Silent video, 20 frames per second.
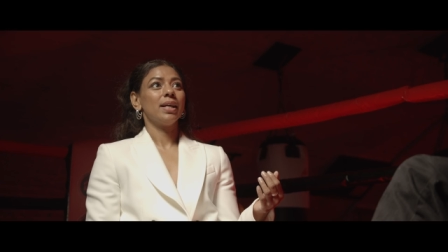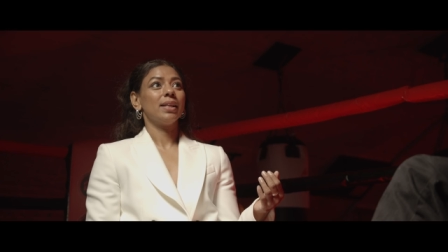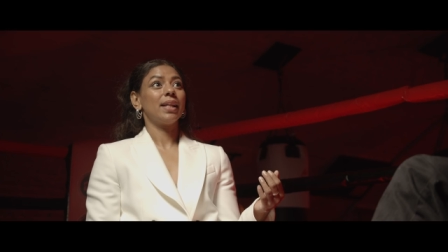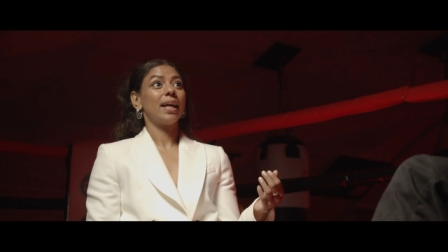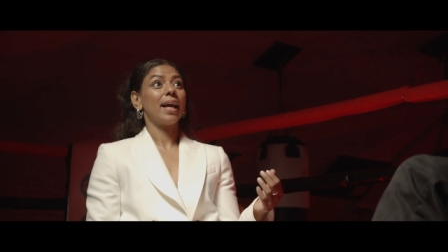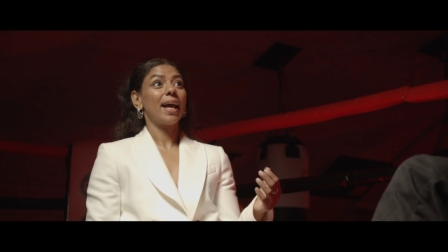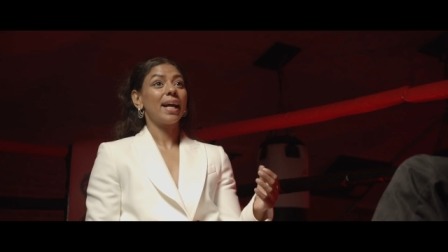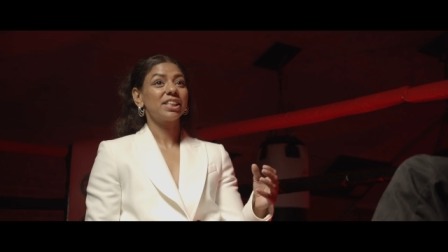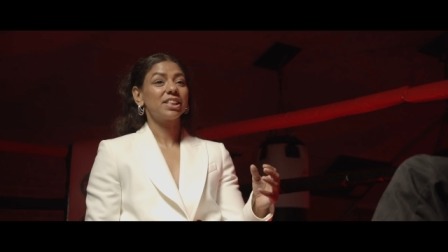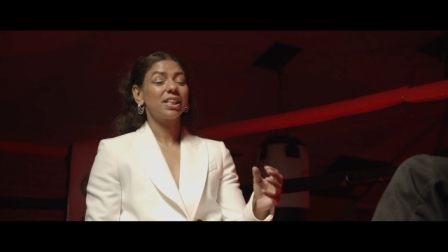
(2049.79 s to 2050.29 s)

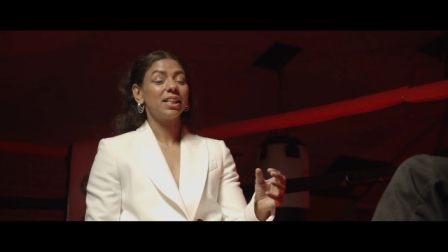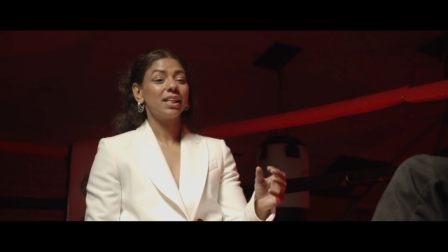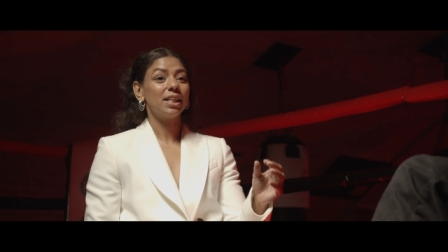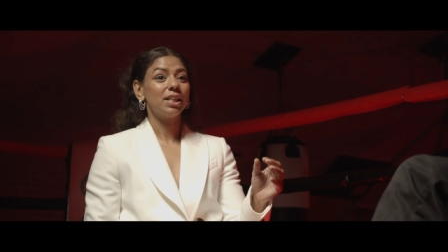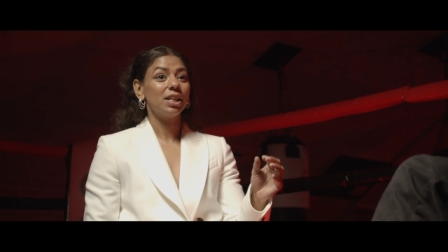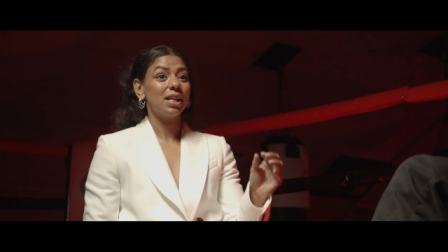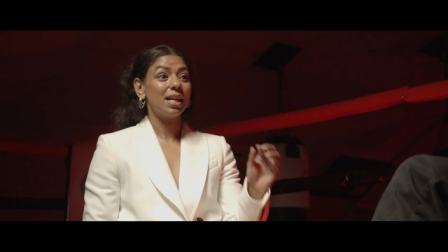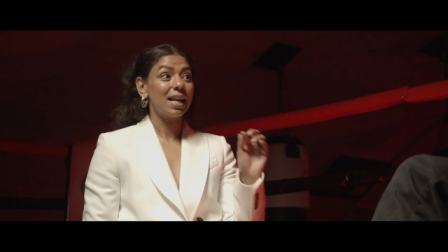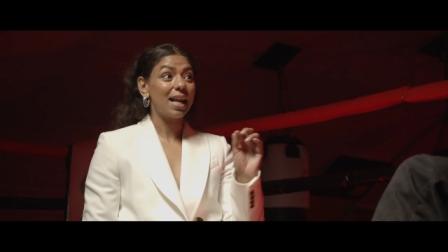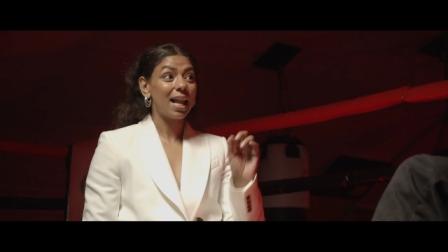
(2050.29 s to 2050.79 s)
They
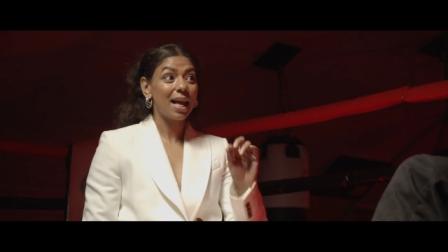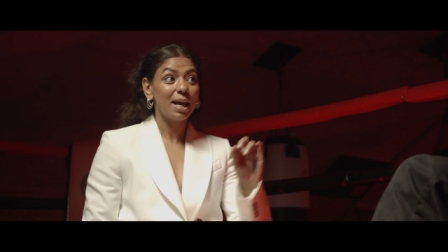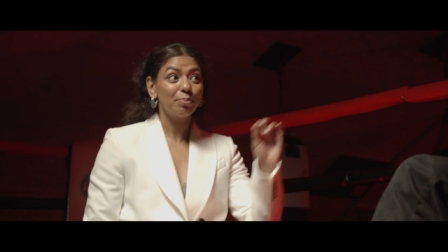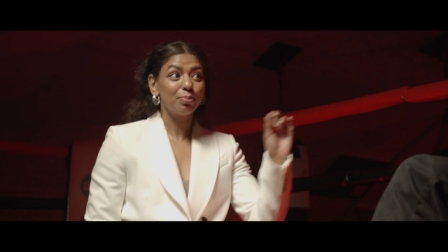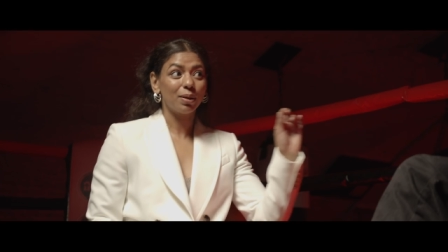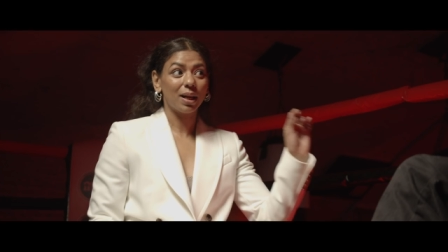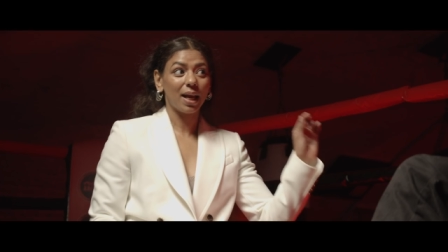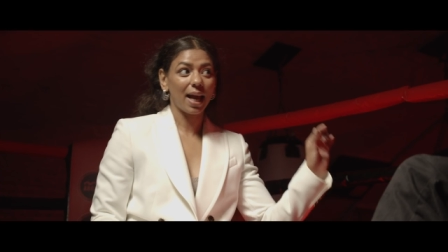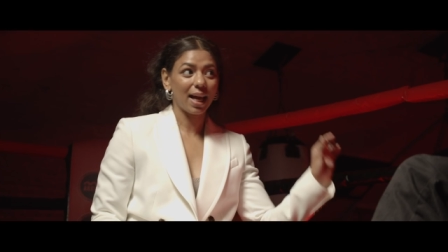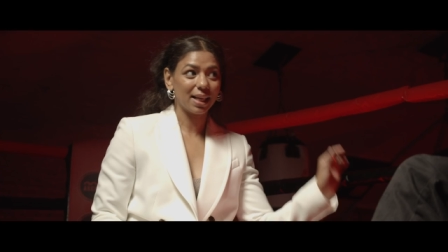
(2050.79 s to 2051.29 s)
actually
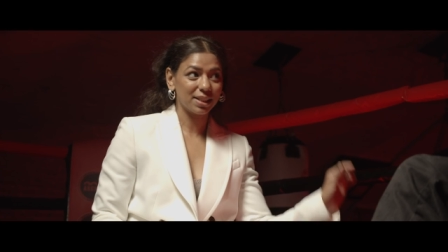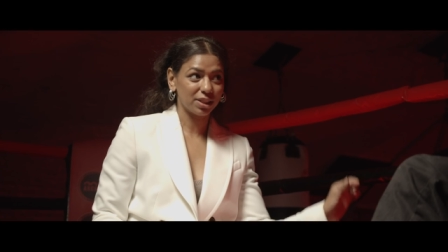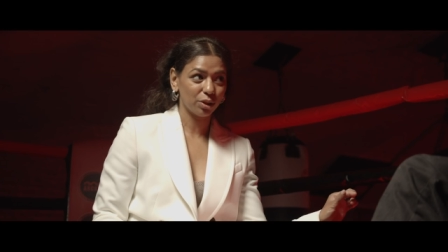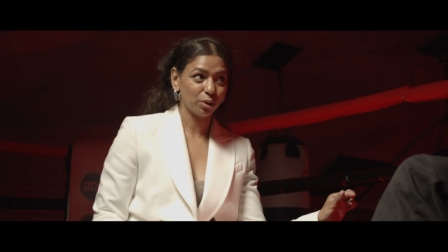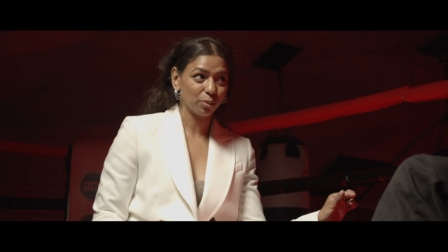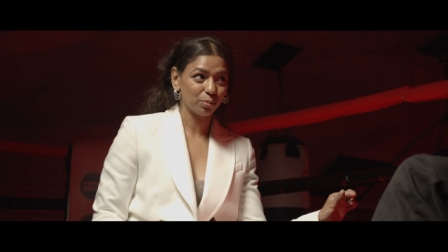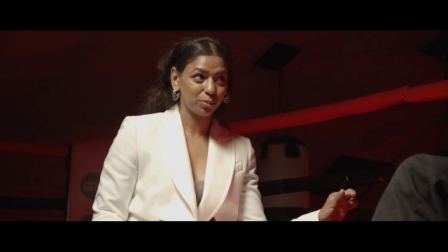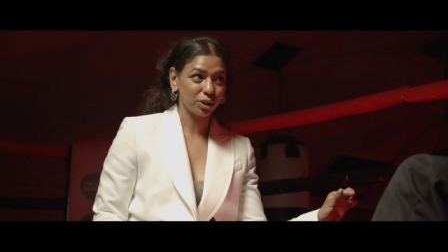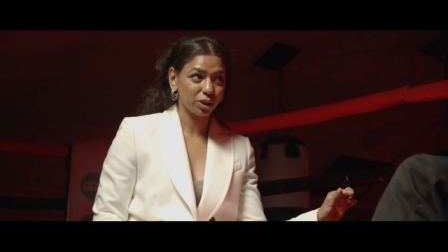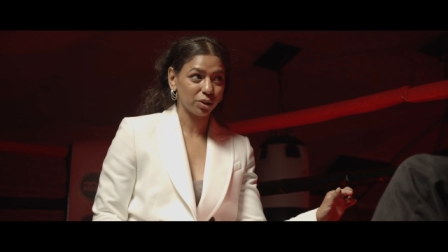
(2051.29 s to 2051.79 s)
label it as an
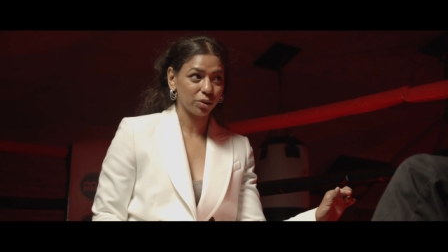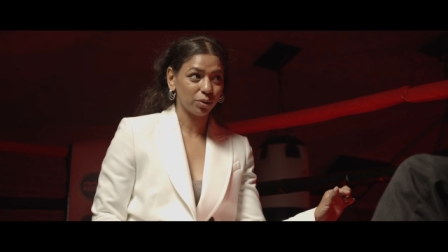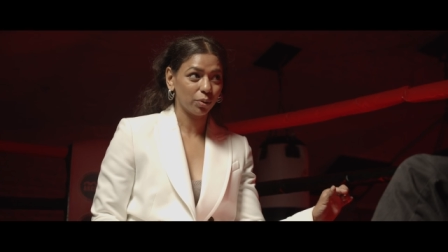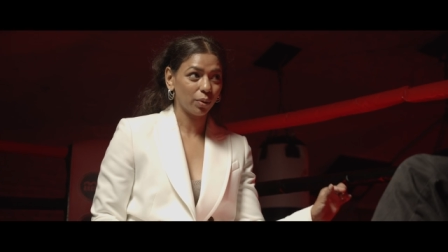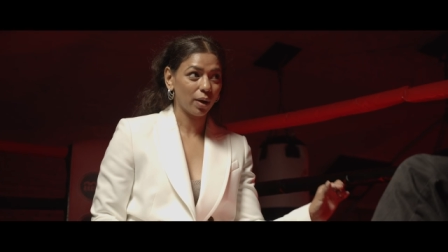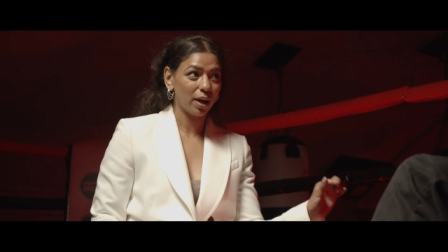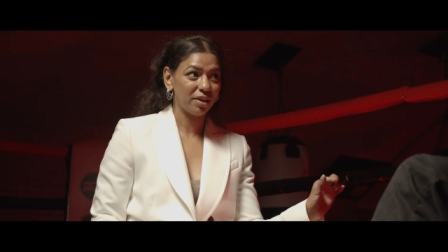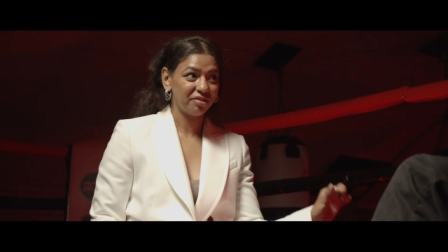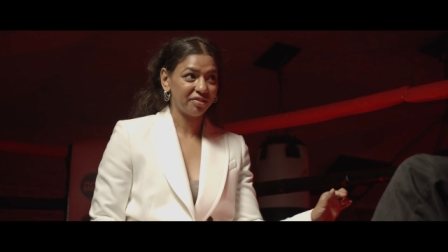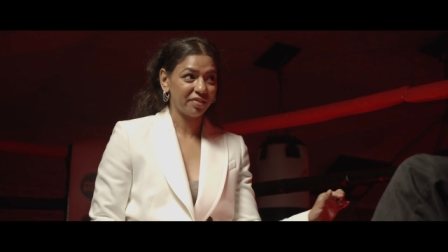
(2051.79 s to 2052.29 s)

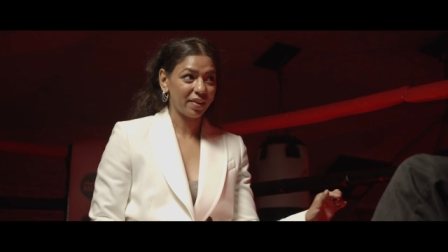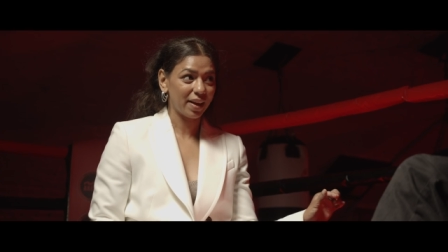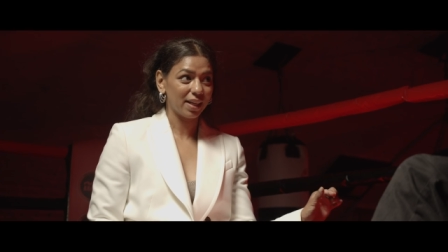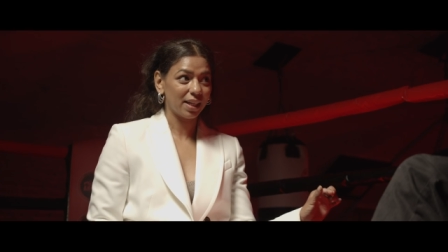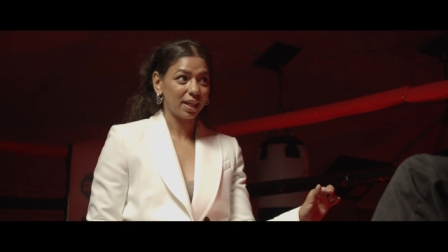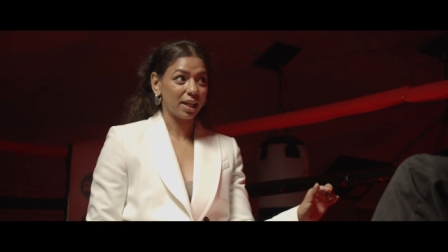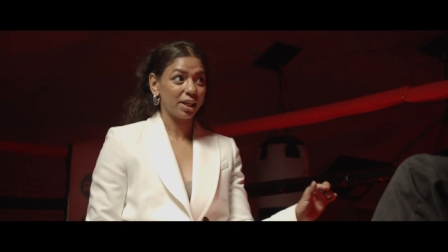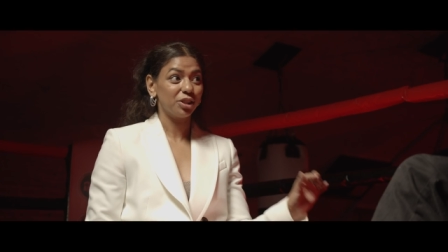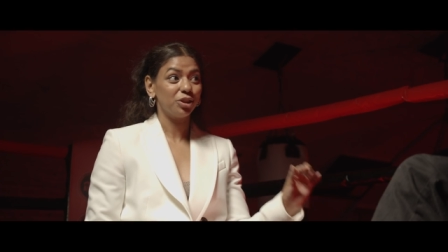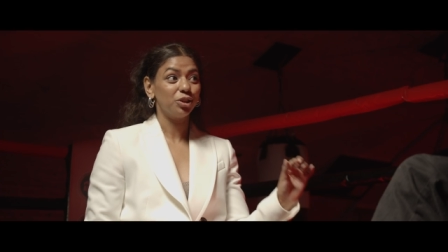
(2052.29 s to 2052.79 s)
obstacle and
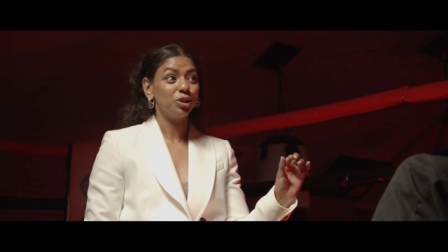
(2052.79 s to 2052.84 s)
failure.